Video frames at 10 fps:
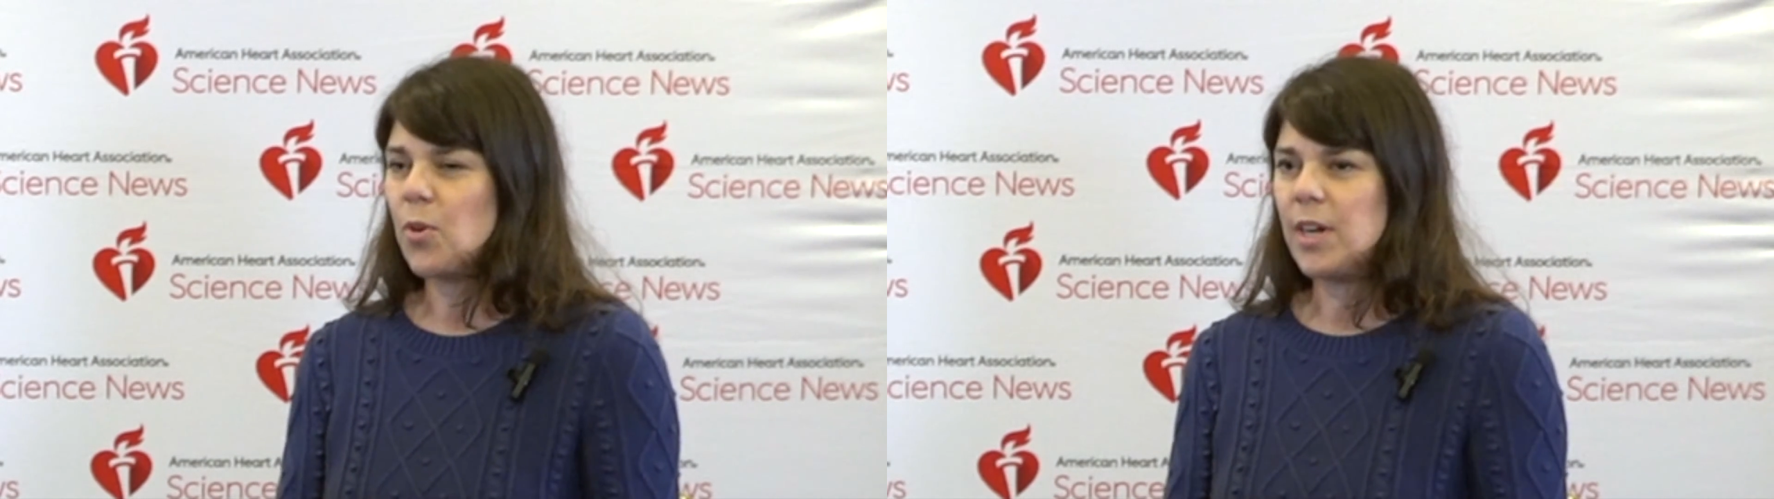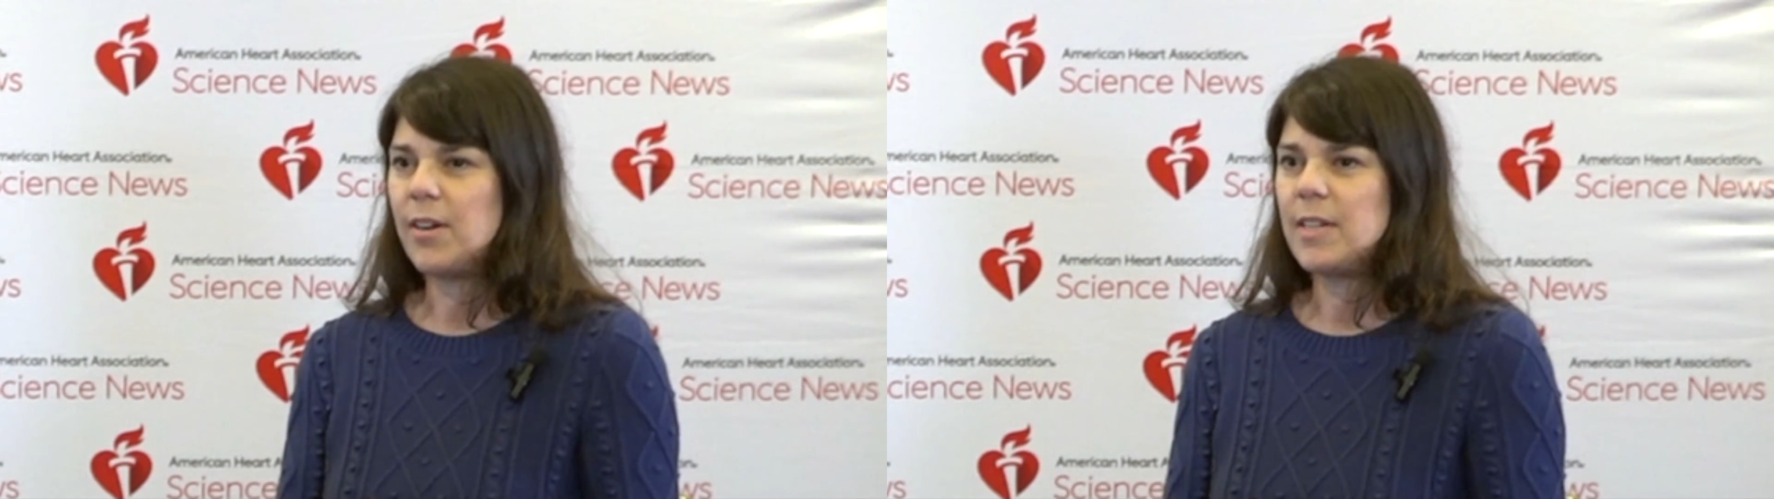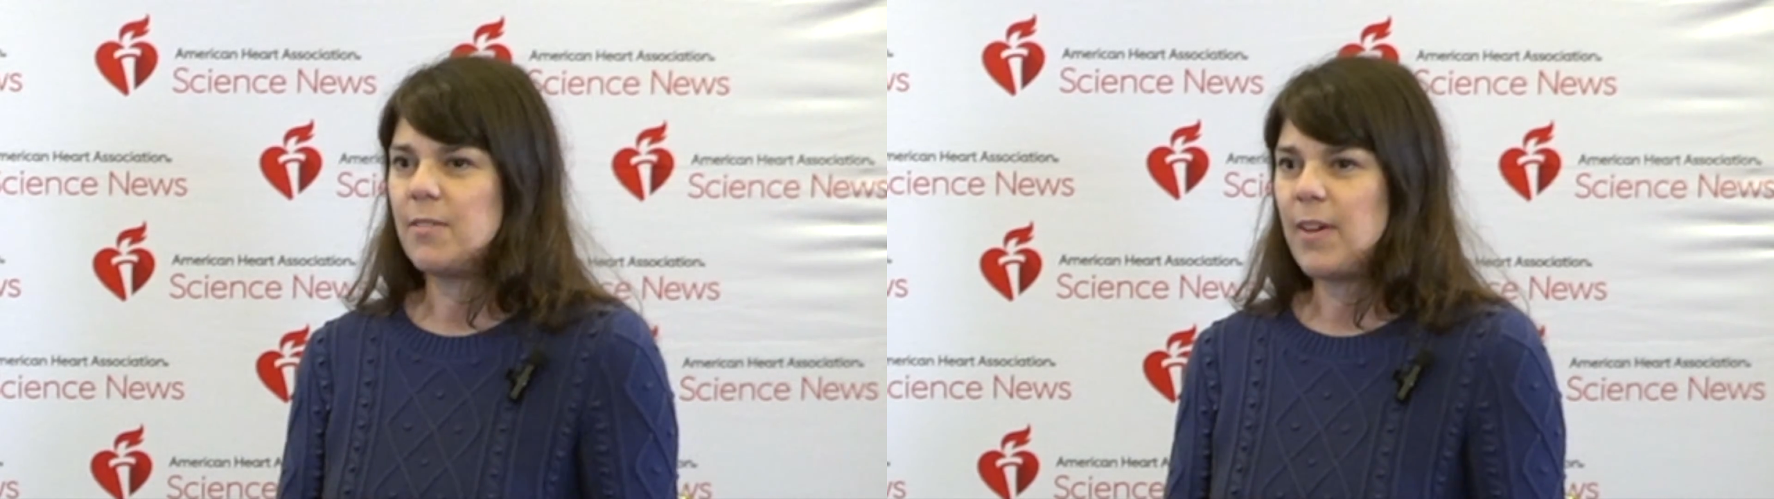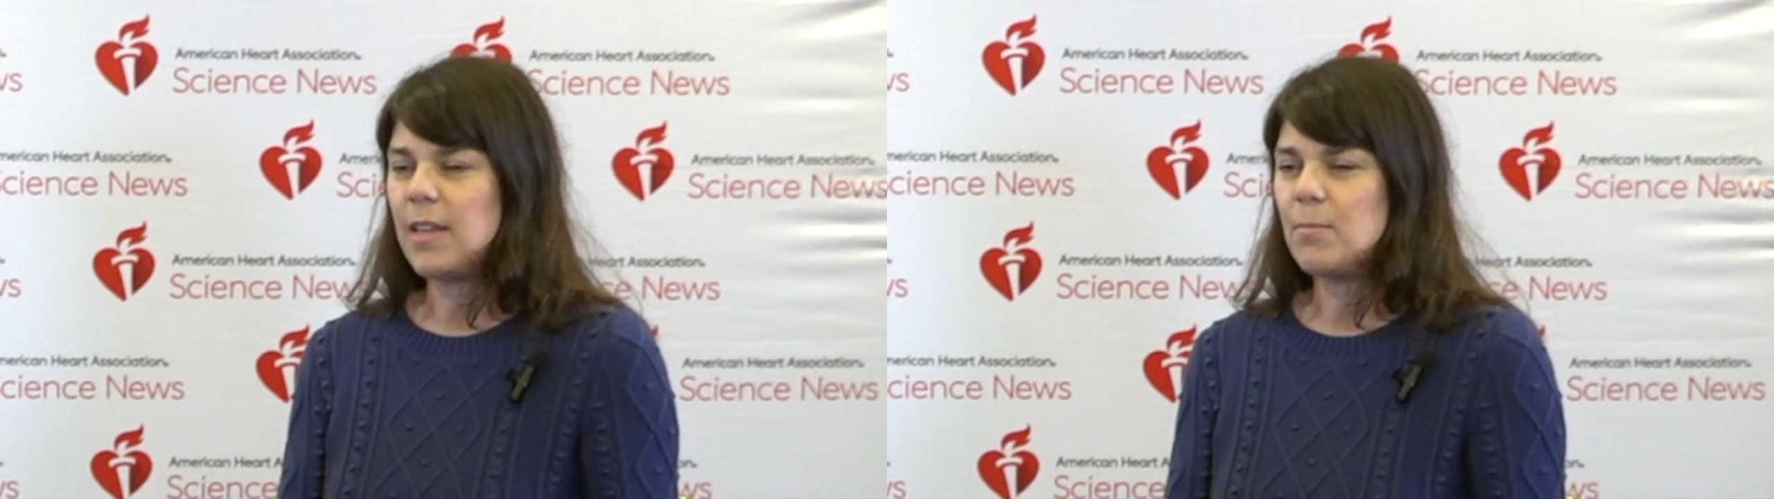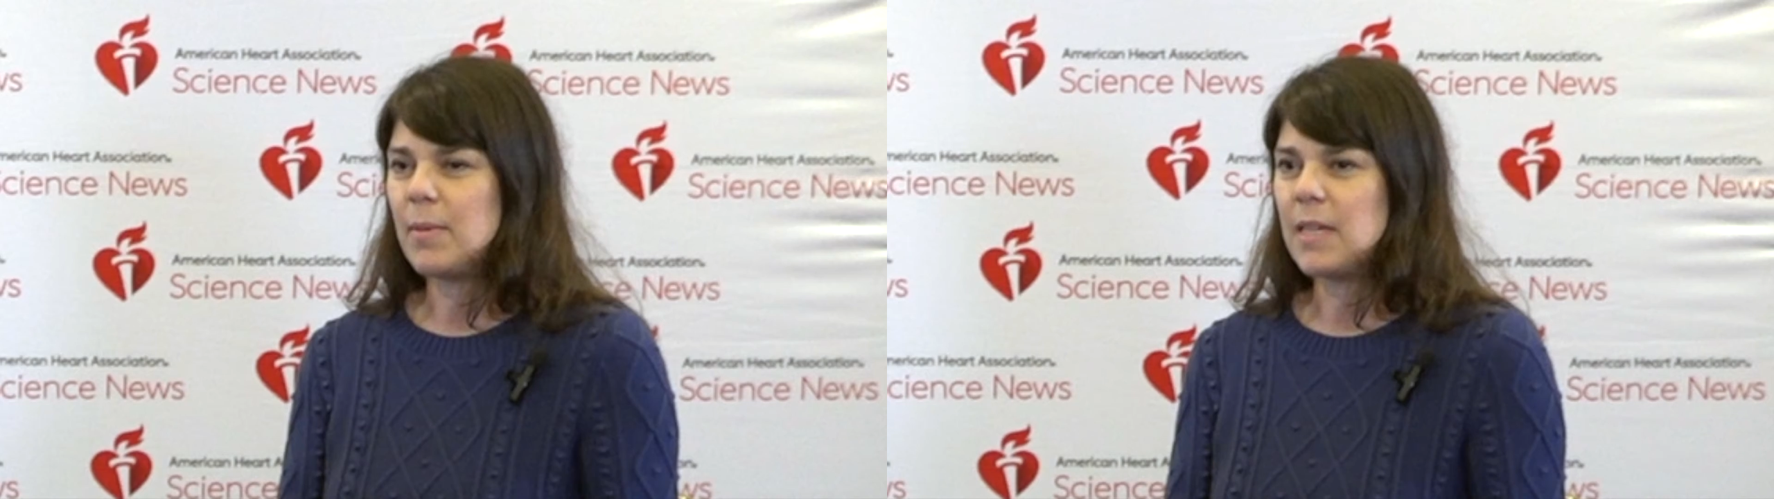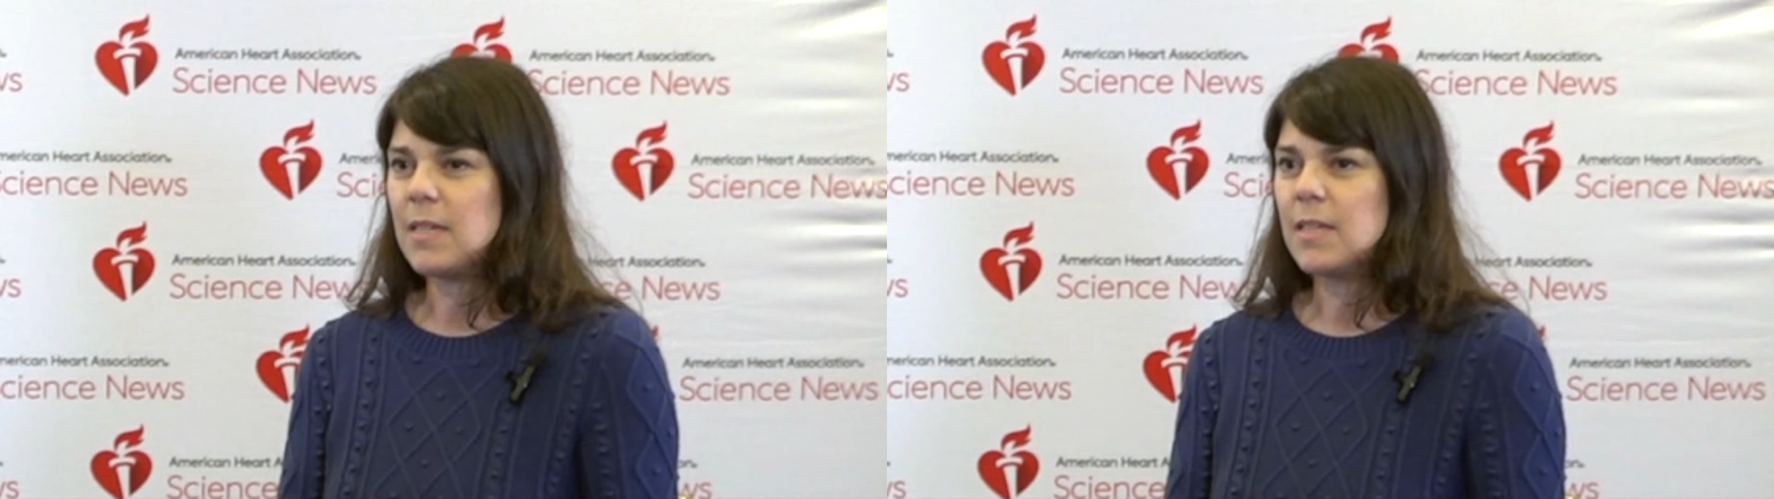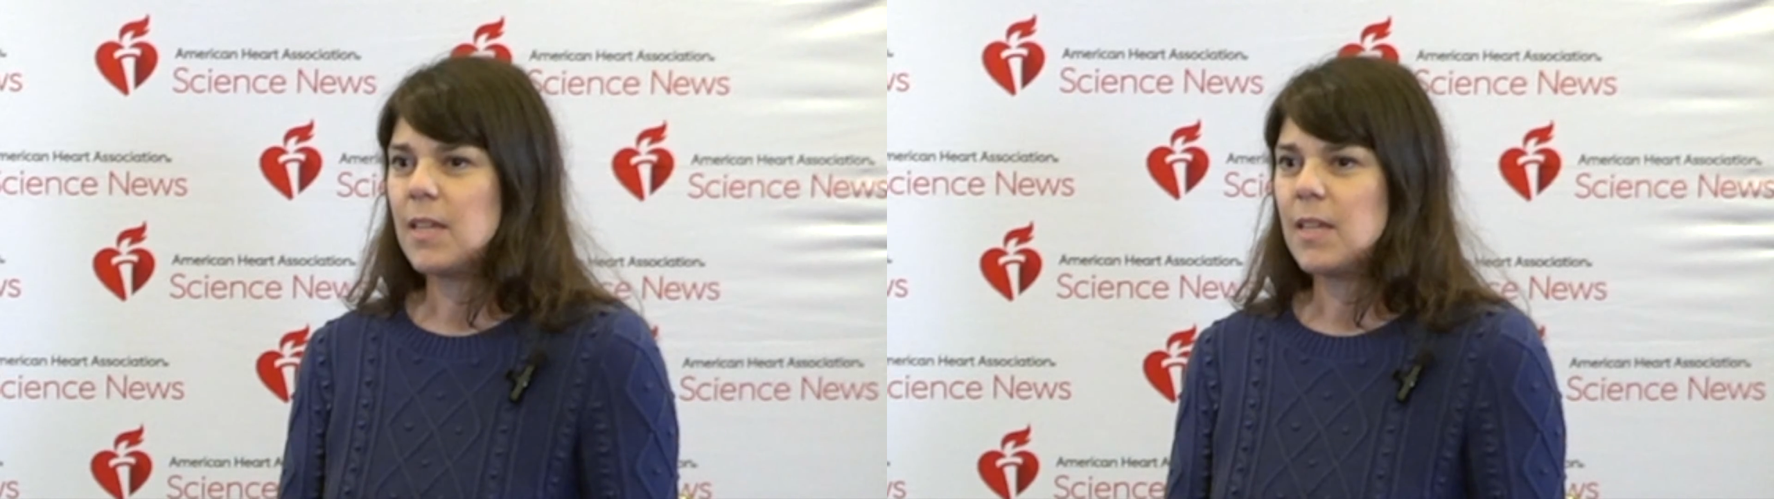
coronary development,